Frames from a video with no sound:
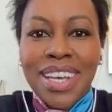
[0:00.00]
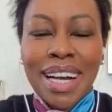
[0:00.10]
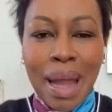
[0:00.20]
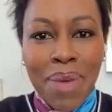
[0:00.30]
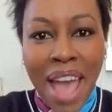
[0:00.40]

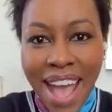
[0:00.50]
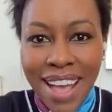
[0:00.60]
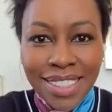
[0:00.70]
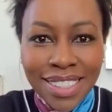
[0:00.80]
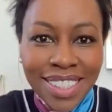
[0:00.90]
clap
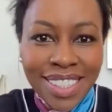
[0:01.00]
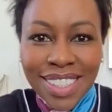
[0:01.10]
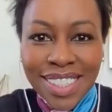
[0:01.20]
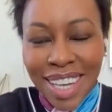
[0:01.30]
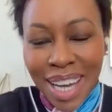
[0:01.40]

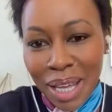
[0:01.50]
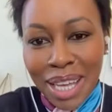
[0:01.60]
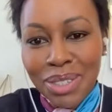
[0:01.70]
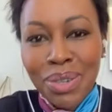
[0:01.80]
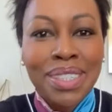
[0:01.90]
hands like
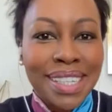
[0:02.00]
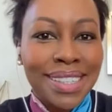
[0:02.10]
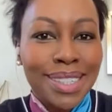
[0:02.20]
they taught us